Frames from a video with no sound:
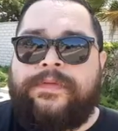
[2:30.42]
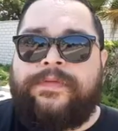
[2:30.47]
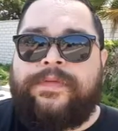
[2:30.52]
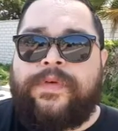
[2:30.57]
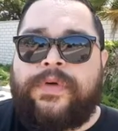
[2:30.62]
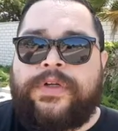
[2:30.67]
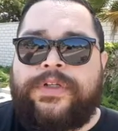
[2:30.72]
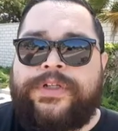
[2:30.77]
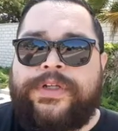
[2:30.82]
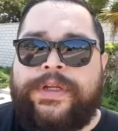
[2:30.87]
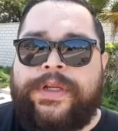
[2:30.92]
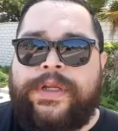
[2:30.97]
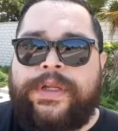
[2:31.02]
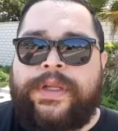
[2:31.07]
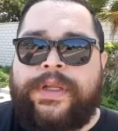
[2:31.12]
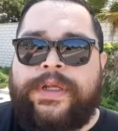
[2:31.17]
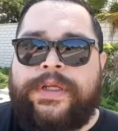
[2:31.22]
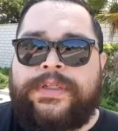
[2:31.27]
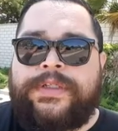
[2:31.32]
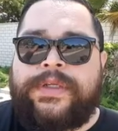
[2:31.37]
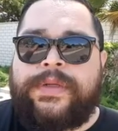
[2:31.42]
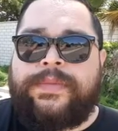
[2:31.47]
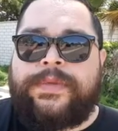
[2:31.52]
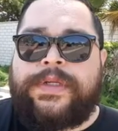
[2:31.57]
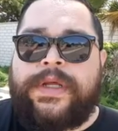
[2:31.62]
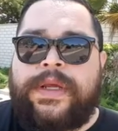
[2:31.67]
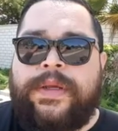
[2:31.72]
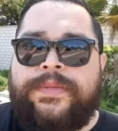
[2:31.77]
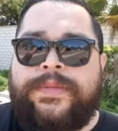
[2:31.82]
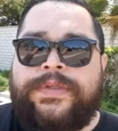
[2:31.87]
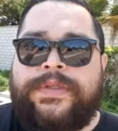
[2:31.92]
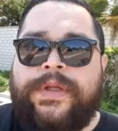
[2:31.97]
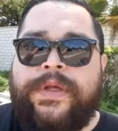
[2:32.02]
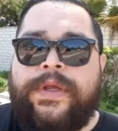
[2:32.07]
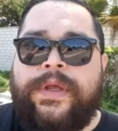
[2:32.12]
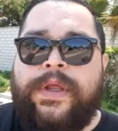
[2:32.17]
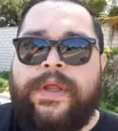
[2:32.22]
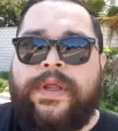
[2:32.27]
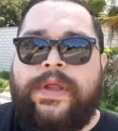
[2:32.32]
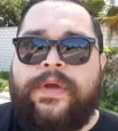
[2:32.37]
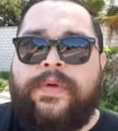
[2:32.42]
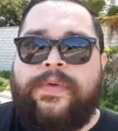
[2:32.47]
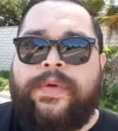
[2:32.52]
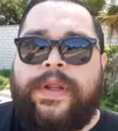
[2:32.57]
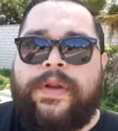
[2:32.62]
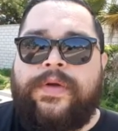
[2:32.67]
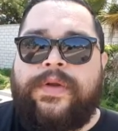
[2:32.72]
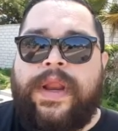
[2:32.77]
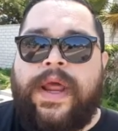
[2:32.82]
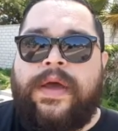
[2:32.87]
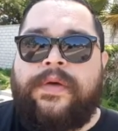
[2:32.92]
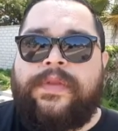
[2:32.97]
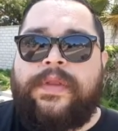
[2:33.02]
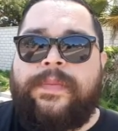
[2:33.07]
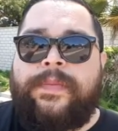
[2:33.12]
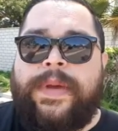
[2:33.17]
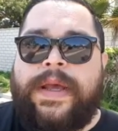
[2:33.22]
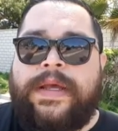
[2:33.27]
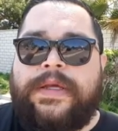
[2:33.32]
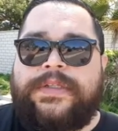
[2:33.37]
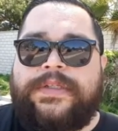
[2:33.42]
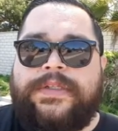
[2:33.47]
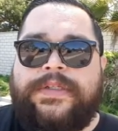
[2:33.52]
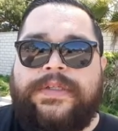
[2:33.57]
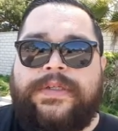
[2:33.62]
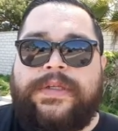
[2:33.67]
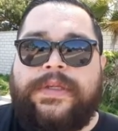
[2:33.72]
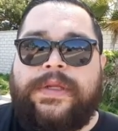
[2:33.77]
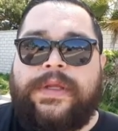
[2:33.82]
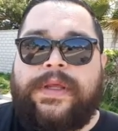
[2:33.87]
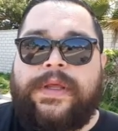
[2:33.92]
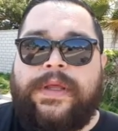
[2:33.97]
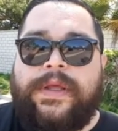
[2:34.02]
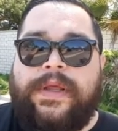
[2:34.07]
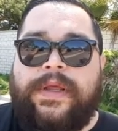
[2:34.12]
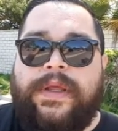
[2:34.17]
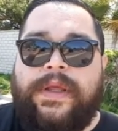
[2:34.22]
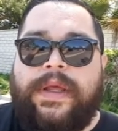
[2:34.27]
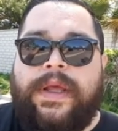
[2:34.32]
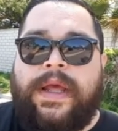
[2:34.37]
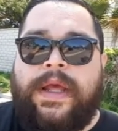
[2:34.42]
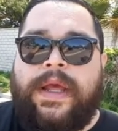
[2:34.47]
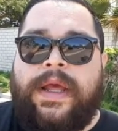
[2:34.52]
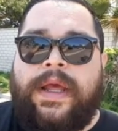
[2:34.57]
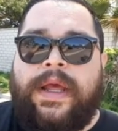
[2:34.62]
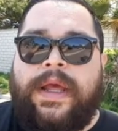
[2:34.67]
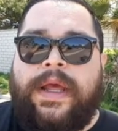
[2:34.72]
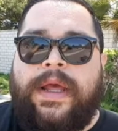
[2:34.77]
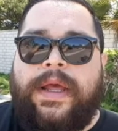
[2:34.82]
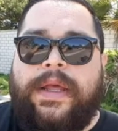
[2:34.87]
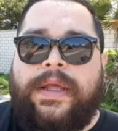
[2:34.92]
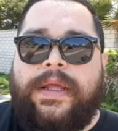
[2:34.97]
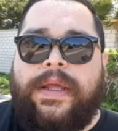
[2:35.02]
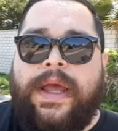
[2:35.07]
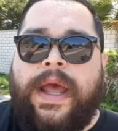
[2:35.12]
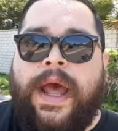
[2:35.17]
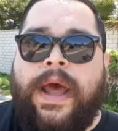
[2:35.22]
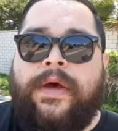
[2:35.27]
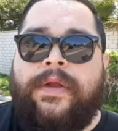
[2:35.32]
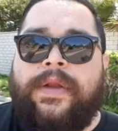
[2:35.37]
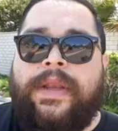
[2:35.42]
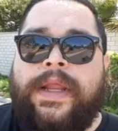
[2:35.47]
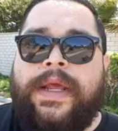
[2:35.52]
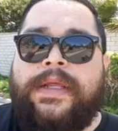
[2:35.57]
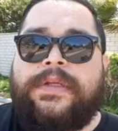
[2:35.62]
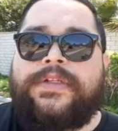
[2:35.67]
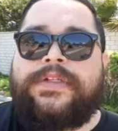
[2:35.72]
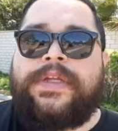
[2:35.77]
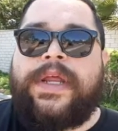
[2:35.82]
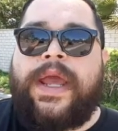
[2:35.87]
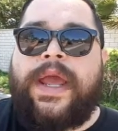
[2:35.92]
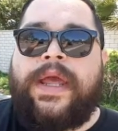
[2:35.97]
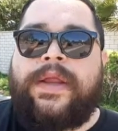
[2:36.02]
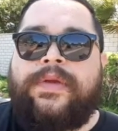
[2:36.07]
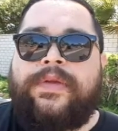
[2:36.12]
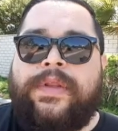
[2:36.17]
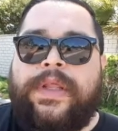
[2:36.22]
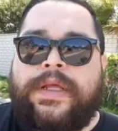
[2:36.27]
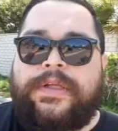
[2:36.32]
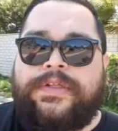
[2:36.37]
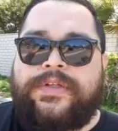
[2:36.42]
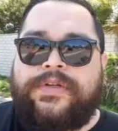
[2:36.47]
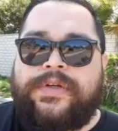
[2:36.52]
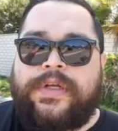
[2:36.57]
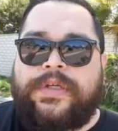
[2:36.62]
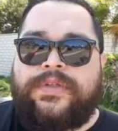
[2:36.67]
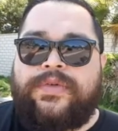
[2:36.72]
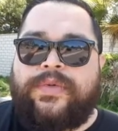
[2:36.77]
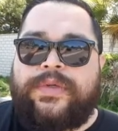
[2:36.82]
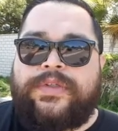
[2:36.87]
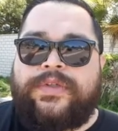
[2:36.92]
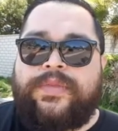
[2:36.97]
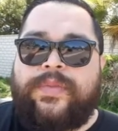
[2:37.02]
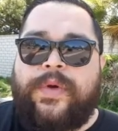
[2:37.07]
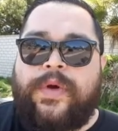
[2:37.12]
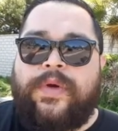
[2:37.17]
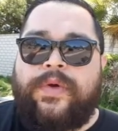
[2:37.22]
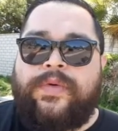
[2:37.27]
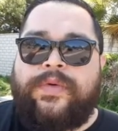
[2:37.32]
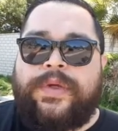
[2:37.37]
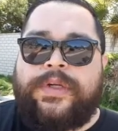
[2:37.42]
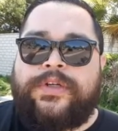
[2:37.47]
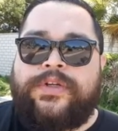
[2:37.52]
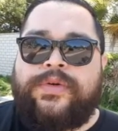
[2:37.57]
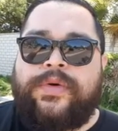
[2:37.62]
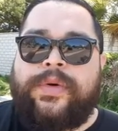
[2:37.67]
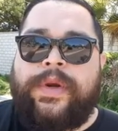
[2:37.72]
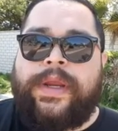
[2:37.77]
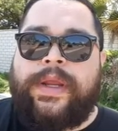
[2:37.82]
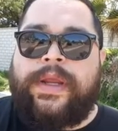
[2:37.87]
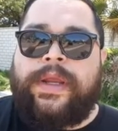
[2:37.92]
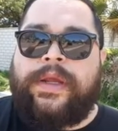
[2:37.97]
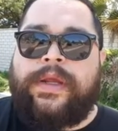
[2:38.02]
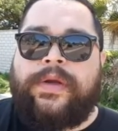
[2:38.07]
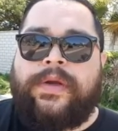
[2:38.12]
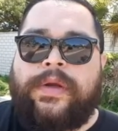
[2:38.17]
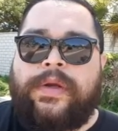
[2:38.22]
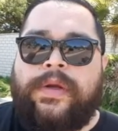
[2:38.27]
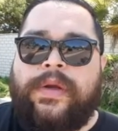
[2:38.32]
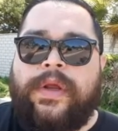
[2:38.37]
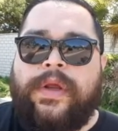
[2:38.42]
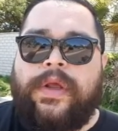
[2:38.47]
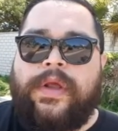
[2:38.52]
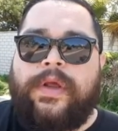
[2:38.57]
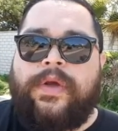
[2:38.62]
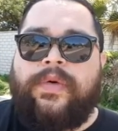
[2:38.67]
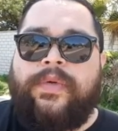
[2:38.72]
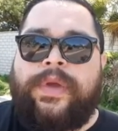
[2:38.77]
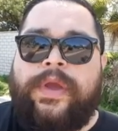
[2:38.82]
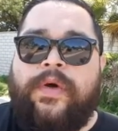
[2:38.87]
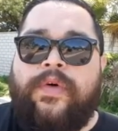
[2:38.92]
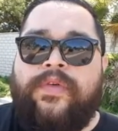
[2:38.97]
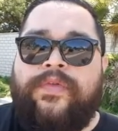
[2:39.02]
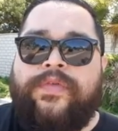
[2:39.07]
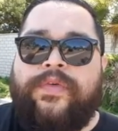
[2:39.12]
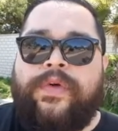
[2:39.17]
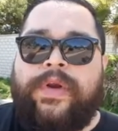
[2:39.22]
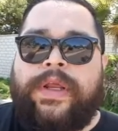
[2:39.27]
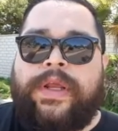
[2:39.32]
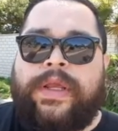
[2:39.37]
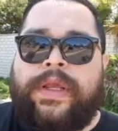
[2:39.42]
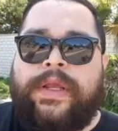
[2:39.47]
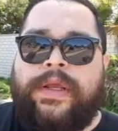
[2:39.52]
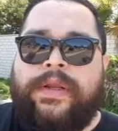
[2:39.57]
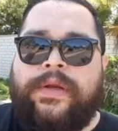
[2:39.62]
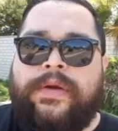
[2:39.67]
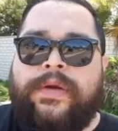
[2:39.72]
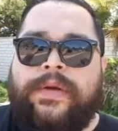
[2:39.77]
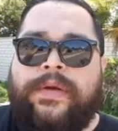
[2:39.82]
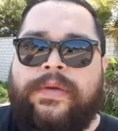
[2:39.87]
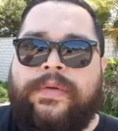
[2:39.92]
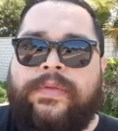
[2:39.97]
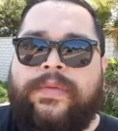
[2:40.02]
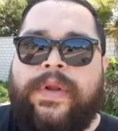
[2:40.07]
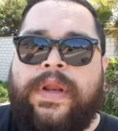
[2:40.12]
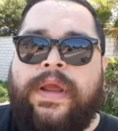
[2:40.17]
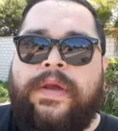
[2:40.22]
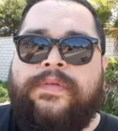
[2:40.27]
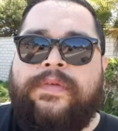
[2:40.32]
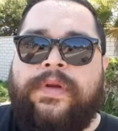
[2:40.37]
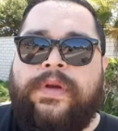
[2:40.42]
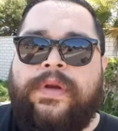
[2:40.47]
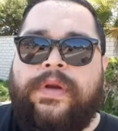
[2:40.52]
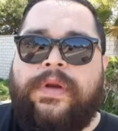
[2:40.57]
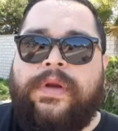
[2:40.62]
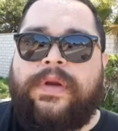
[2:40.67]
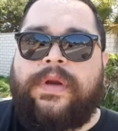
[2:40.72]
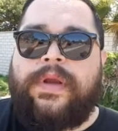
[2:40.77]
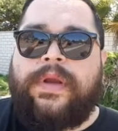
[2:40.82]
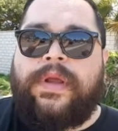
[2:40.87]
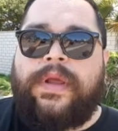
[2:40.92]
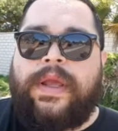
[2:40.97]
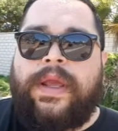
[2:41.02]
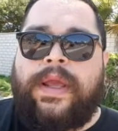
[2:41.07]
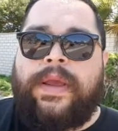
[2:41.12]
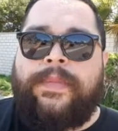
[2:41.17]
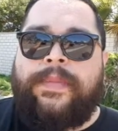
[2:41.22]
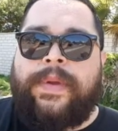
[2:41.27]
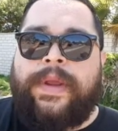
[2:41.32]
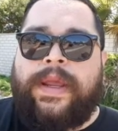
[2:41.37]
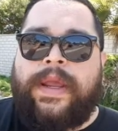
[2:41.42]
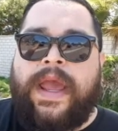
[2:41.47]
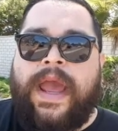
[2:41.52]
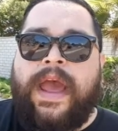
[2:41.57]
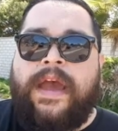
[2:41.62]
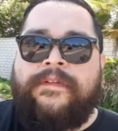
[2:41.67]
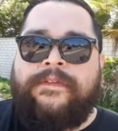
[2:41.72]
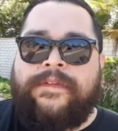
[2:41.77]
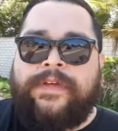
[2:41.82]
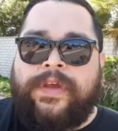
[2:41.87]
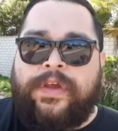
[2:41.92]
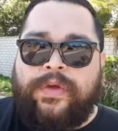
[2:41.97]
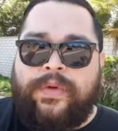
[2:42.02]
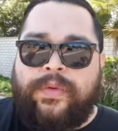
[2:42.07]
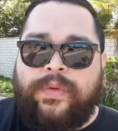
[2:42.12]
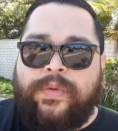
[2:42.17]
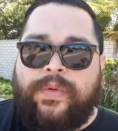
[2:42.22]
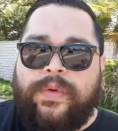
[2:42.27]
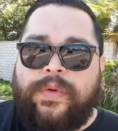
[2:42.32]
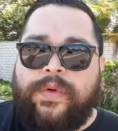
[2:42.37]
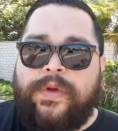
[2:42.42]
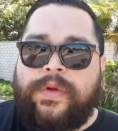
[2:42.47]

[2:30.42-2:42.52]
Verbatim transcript: unfortunately, sometimes we don't have the best uh, outlets to handle that stress. We smoke, we drink, or we overeat, or whatever it may have you.